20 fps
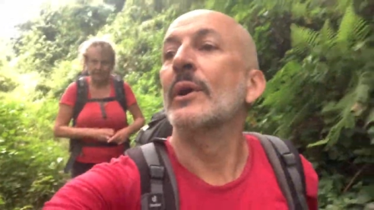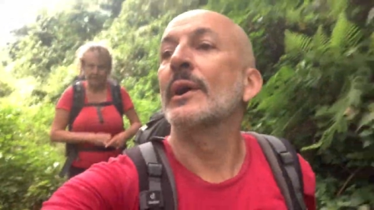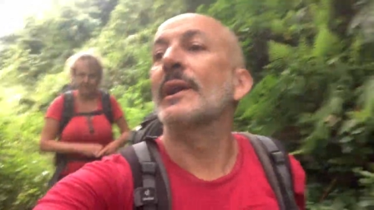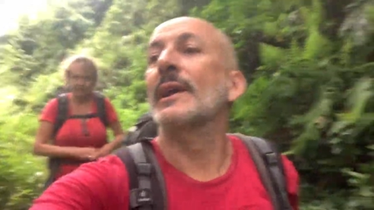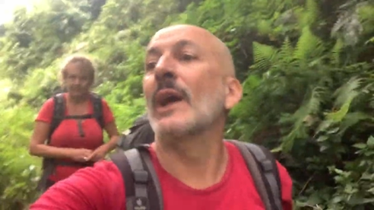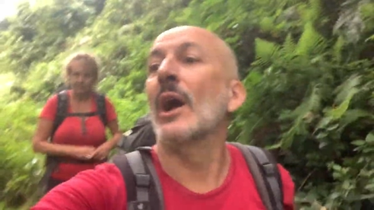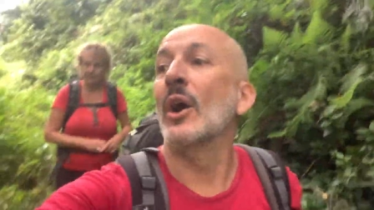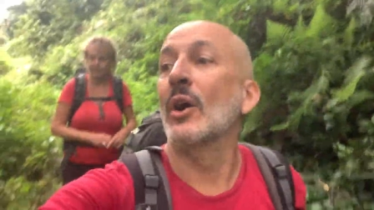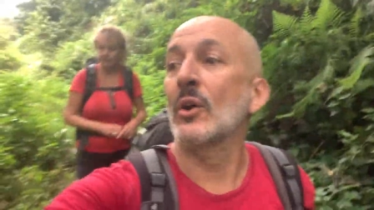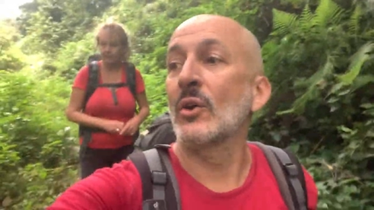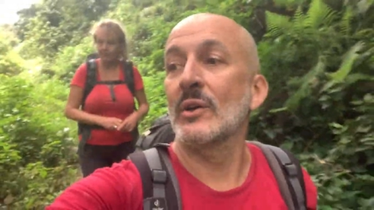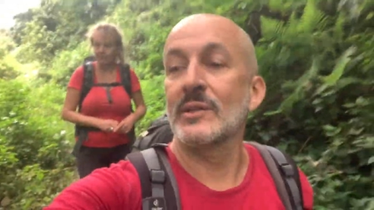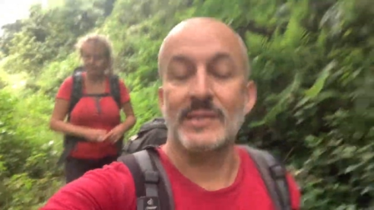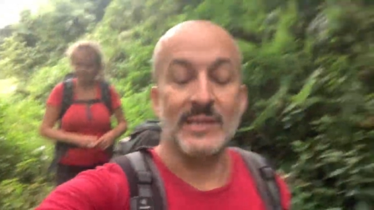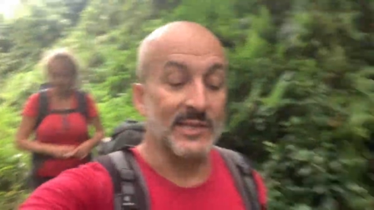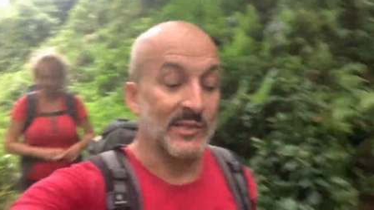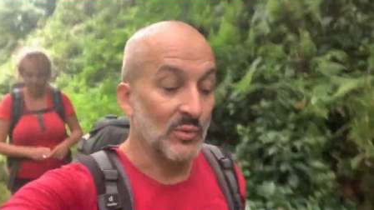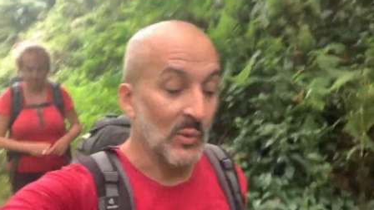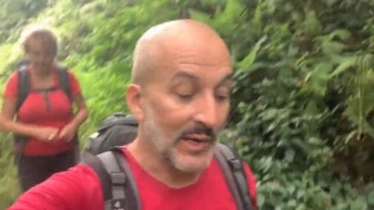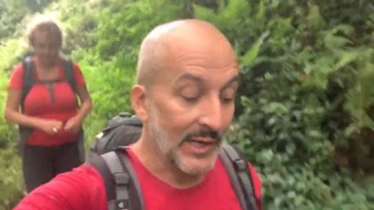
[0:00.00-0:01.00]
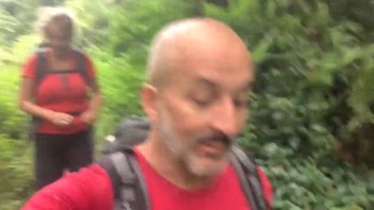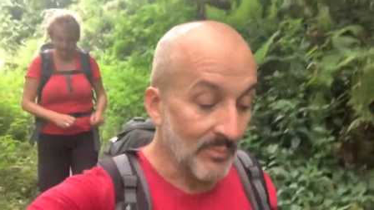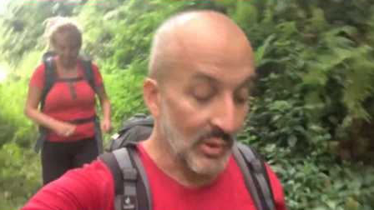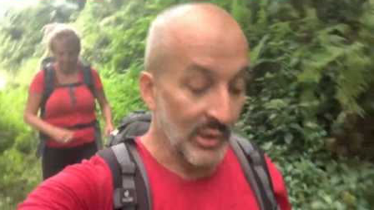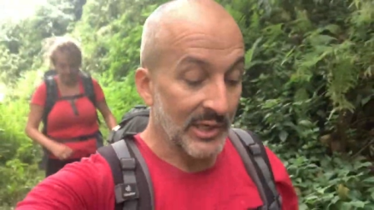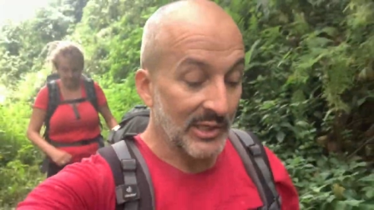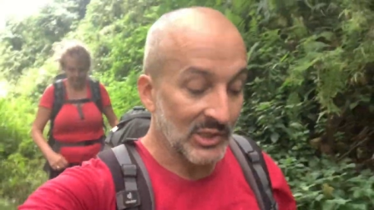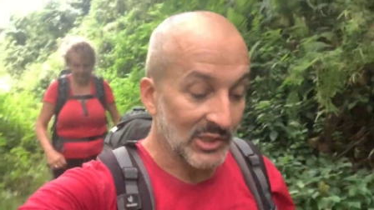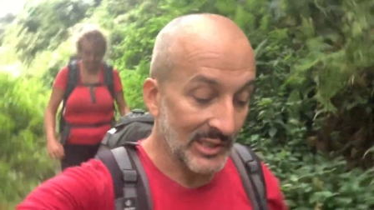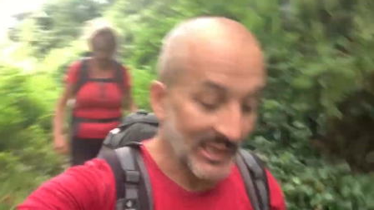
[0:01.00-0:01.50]
going to go across a swing
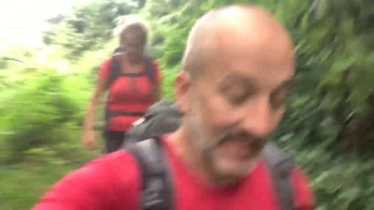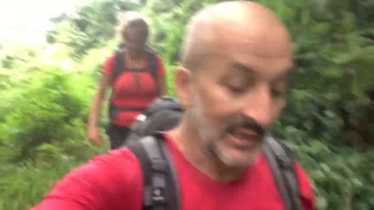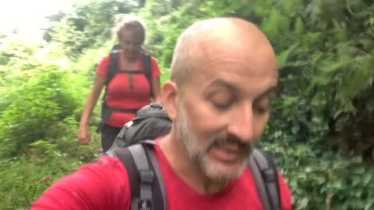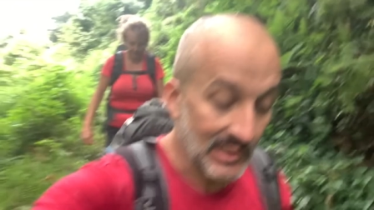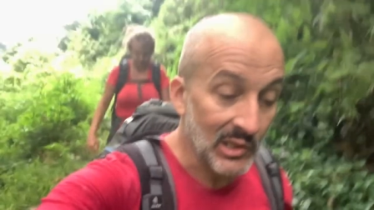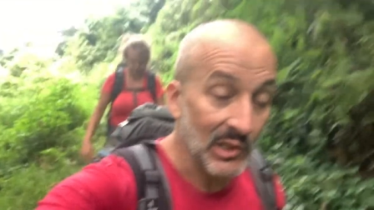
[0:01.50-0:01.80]
bridge and then